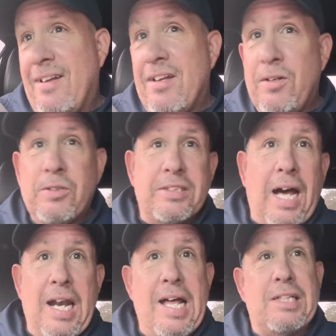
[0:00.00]
Who's
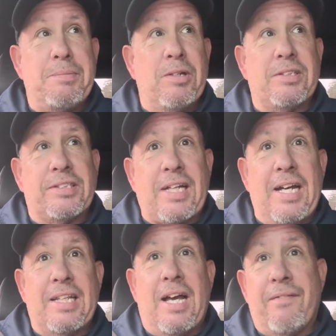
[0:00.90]
not allowed to be on the
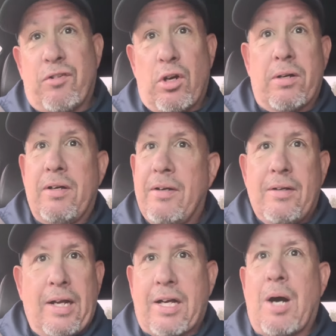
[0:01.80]
sideline for
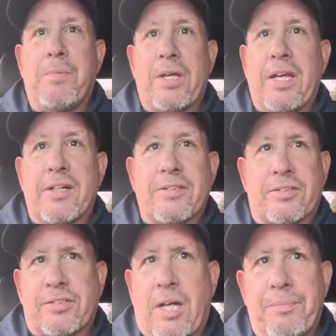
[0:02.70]
a couple years
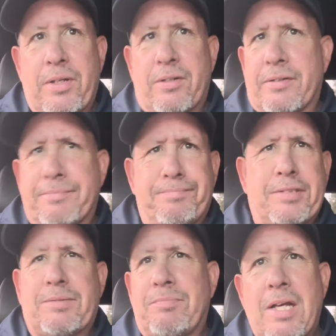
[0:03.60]
or something, or
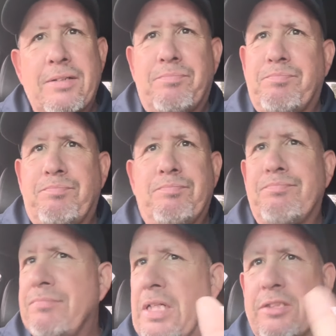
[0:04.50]

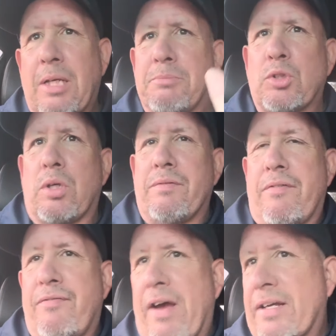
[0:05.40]
some sort of
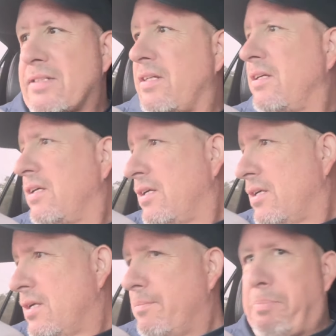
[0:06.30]
effect.
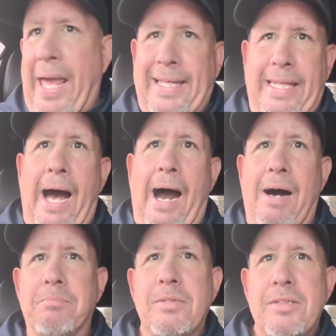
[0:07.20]
Big Dom